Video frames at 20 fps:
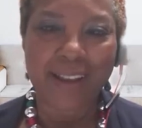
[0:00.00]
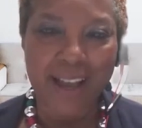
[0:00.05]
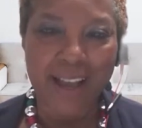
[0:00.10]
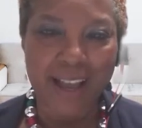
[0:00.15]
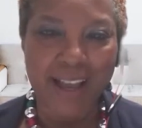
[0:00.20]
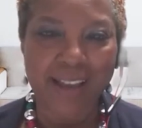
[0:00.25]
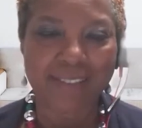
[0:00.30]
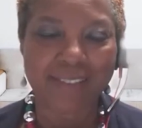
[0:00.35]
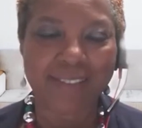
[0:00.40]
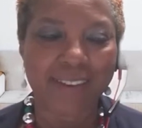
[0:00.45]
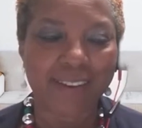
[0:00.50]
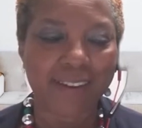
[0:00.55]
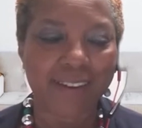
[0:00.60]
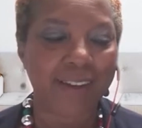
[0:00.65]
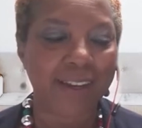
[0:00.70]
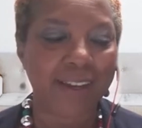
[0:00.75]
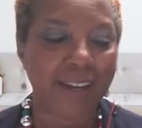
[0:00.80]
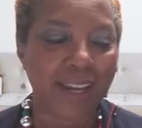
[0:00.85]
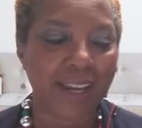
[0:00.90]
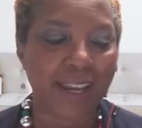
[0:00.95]

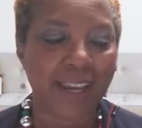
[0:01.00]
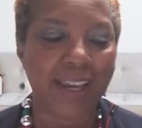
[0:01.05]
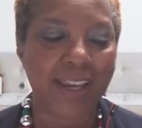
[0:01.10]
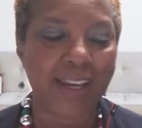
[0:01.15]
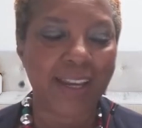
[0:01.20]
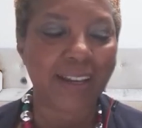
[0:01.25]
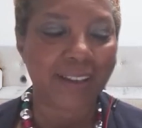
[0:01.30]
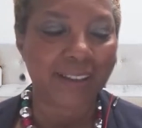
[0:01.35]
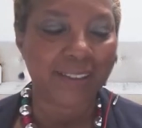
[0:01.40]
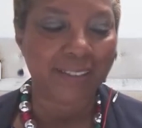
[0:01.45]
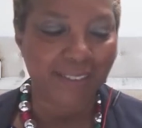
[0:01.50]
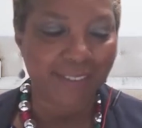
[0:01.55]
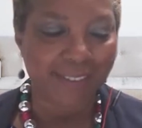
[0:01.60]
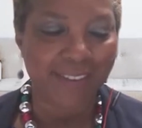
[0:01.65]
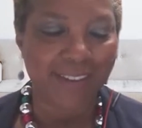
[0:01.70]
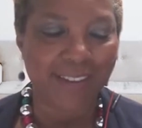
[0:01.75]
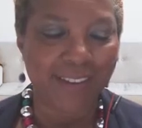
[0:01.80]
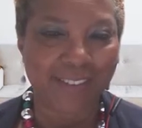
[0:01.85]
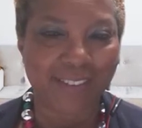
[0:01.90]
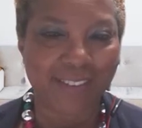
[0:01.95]
constantly and
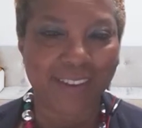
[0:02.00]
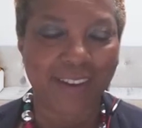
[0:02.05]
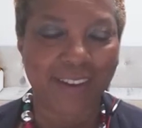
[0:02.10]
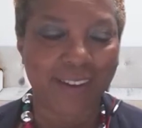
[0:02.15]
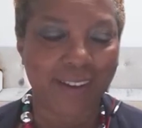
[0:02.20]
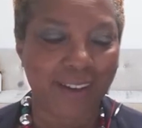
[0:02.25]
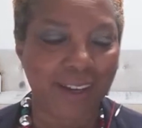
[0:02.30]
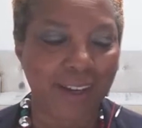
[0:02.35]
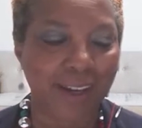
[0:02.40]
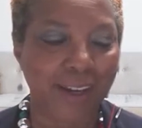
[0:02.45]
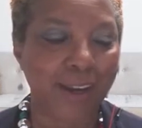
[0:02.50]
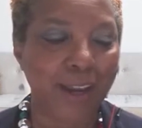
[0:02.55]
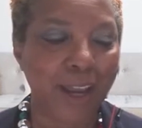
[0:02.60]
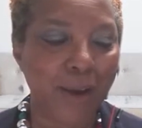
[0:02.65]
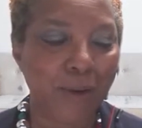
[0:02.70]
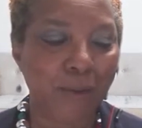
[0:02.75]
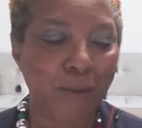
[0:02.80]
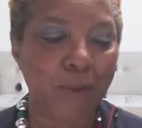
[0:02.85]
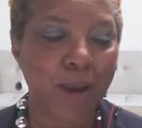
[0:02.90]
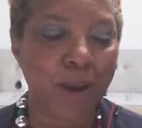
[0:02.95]
consistently
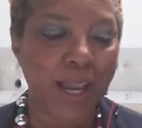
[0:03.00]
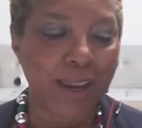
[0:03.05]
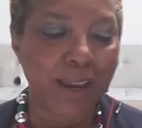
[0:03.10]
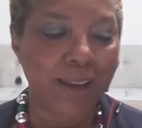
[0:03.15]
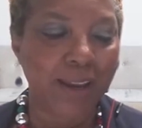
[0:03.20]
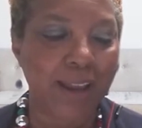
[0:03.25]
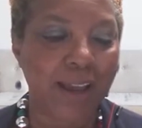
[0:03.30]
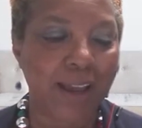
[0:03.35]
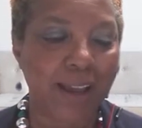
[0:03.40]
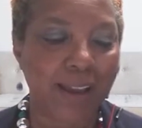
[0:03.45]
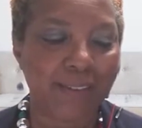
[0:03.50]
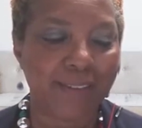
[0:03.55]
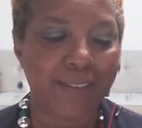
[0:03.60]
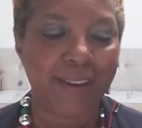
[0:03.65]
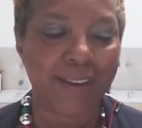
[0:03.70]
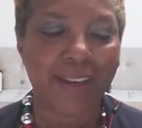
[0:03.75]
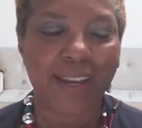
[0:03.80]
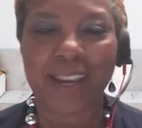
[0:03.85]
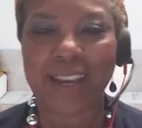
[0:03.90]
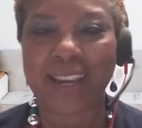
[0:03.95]

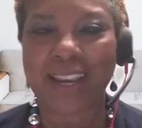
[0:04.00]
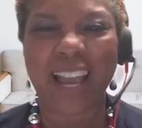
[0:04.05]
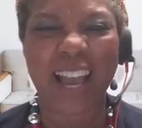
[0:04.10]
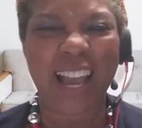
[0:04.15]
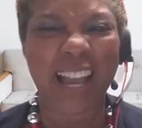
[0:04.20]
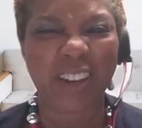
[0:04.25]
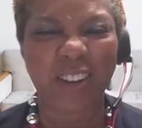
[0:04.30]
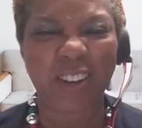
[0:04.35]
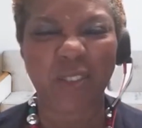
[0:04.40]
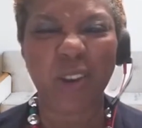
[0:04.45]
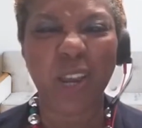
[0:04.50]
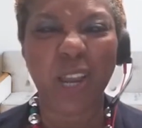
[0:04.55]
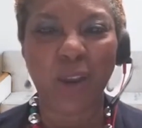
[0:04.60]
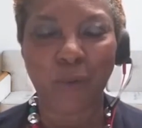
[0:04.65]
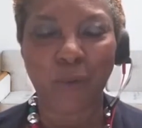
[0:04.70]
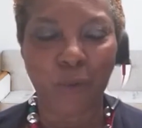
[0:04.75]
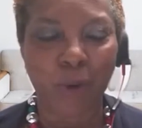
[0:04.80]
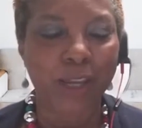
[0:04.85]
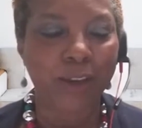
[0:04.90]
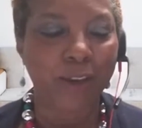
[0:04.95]
recognizing and kind of
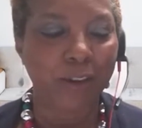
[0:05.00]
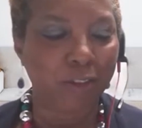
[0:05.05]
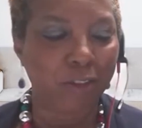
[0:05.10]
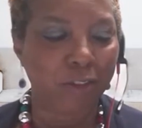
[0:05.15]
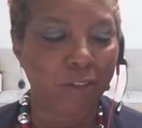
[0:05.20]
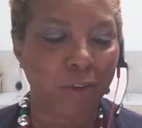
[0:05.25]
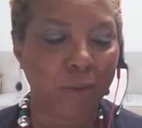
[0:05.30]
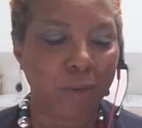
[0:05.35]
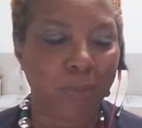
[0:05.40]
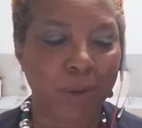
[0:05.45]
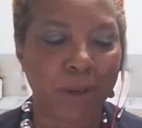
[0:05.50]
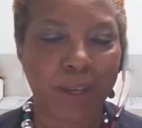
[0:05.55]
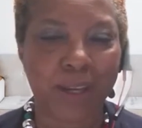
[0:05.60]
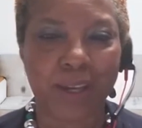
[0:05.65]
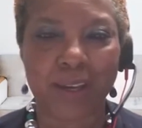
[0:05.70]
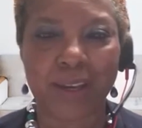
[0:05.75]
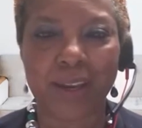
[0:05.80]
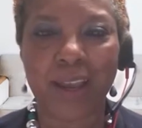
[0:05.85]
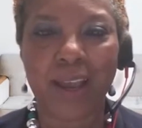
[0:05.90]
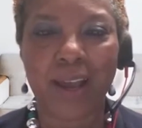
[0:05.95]

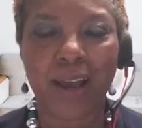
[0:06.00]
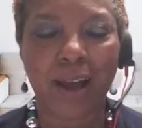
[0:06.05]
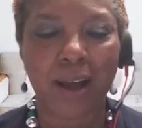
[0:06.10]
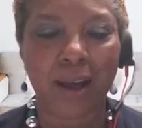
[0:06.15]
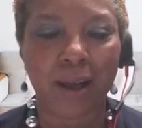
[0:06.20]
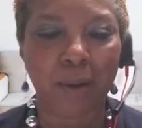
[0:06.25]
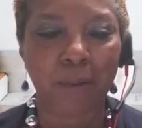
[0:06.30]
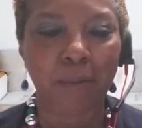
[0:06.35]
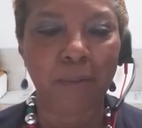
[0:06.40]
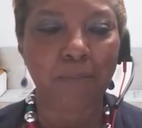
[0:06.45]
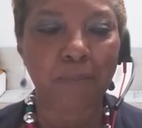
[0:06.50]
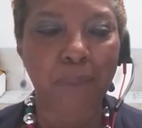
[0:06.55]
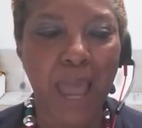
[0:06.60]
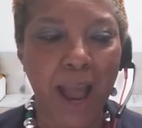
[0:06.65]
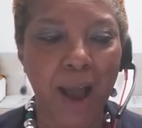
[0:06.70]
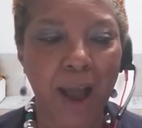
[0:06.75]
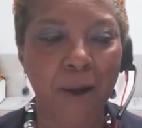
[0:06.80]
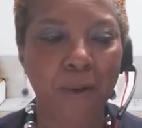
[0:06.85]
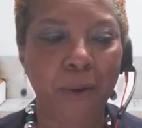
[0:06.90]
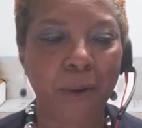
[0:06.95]
redistributing
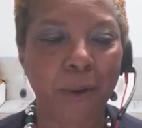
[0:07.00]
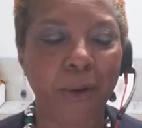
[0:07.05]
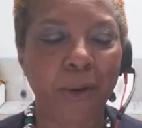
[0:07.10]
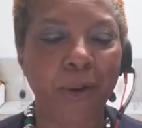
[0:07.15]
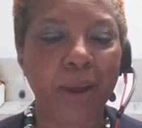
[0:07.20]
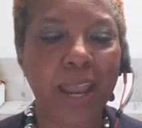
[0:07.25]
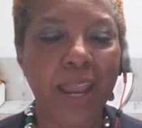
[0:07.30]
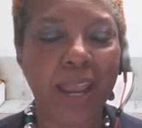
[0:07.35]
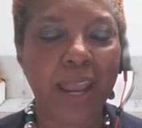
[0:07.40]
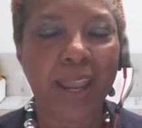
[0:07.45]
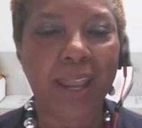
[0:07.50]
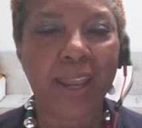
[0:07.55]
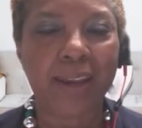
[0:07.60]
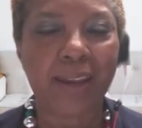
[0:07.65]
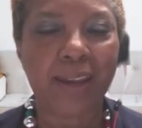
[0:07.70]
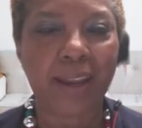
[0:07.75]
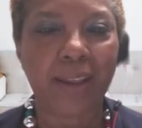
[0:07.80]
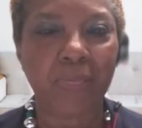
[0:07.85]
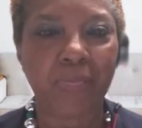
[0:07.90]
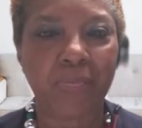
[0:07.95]
power
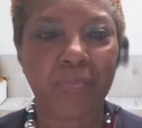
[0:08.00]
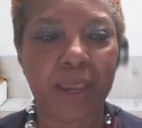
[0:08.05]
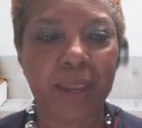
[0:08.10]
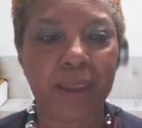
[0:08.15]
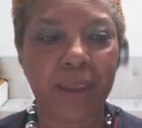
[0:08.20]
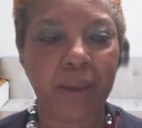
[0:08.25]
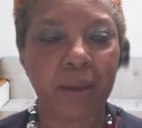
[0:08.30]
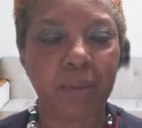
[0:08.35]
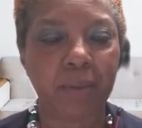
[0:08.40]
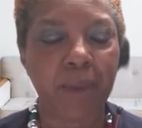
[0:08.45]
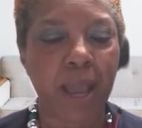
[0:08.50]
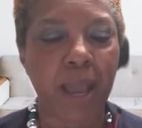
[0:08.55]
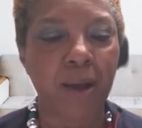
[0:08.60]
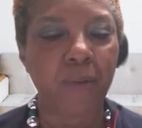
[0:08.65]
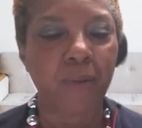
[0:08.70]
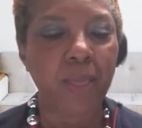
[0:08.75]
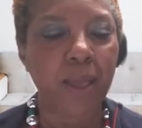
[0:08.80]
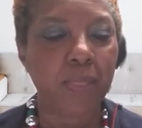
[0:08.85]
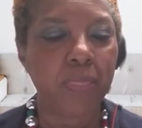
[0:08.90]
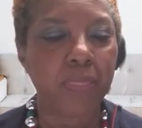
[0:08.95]
and thinking
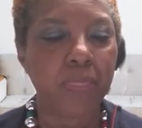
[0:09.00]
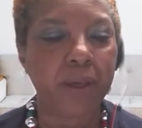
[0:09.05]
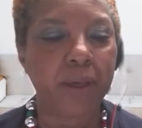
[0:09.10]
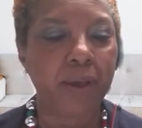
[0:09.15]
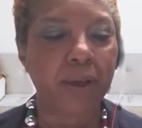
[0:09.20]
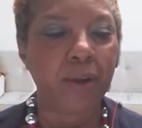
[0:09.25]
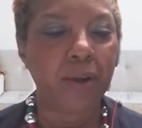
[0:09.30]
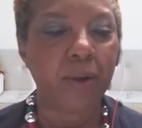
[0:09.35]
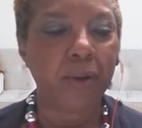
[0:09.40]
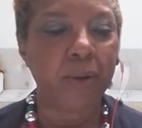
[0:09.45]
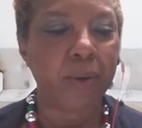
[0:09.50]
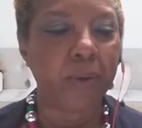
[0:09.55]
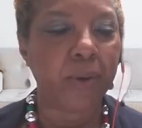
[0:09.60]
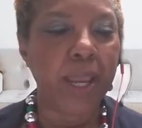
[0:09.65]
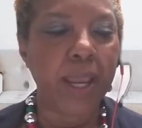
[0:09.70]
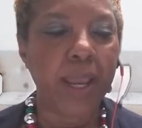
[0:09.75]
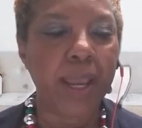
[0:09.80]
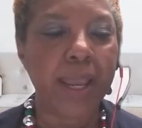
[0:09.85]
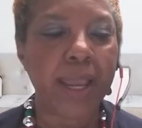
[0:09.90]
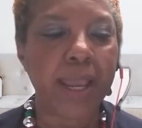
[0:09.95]
about the whole
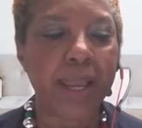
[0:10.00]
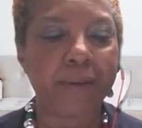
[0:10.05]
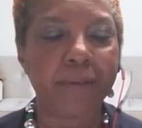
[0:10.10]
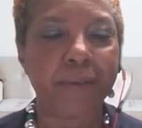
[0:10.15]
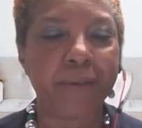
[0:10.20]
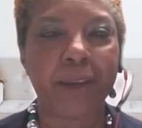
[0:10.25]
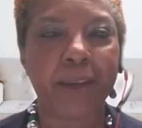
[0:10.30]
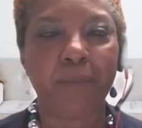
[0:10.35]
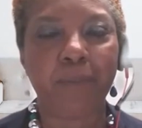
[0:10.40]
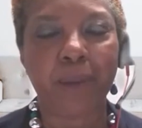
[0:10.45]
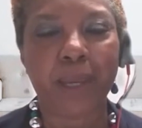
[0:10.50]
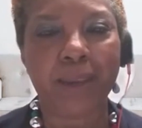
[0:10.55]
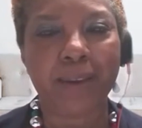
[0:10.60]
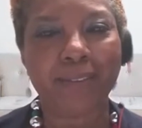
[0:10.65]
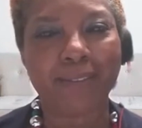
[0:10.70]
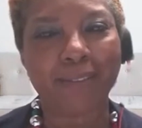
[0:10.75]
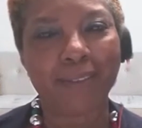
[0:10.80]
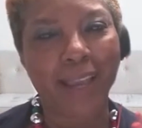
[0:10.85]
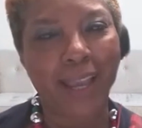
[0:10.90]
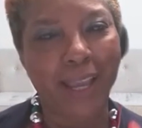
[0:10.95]
equity
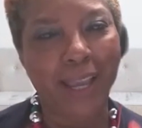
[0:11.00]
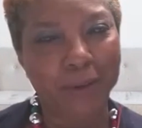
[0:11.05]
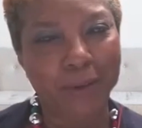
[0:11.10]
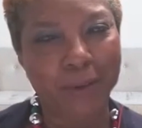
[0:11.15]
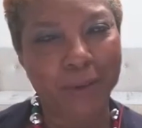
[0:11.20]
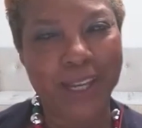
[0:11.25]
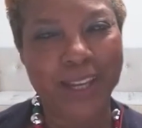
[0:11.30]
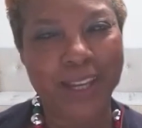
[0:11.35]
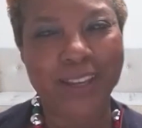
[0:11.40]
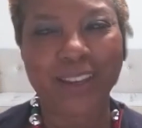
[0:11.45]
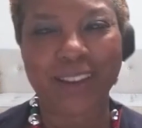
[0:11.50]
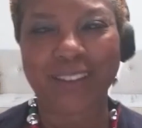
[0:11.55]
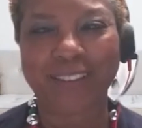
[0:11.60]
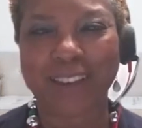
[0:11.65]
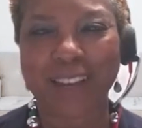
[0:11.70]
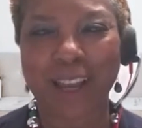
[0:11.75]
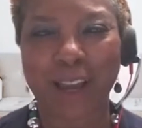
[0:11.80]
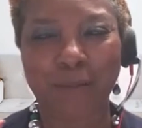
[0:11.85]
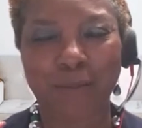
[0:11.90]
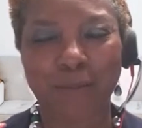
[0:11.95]
piece. Equity does
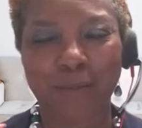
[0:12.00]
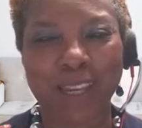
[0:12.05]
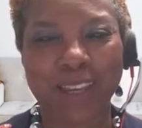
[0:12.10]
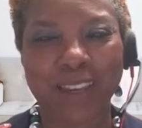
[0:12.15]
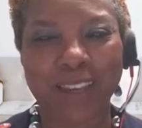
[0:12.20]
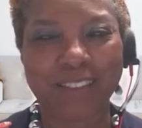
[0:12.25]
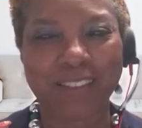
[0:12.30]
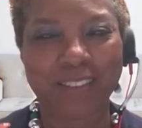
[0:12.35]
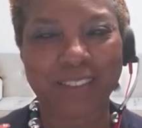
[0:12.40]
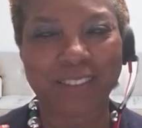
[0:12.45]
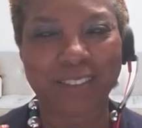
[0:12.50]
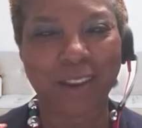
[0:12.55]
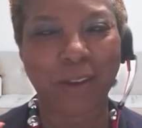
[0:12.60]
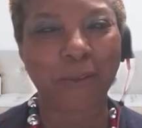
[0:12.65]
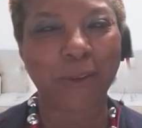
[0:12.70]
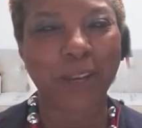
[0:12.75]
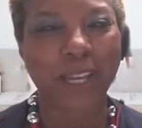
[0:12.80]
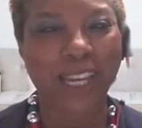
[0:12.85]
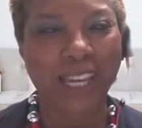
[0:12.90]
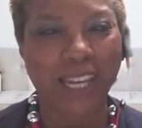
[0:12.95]
not mean
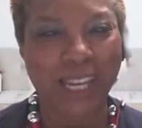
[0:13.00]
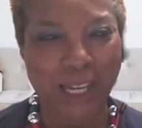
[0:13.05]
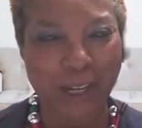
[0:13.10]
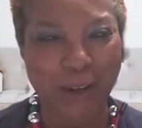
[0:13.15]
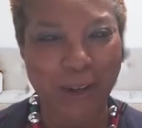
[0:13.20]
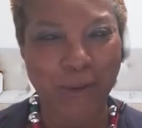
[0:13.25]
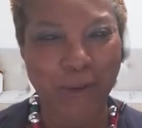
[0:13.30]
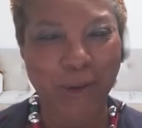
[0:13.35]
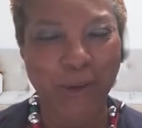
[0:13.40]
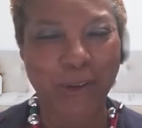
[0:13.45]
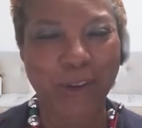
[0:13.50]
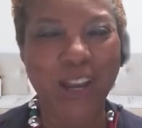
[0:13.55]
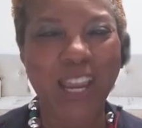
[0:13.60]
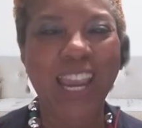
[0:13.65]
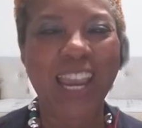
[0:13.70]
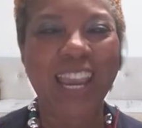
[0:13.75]
necessarily equal.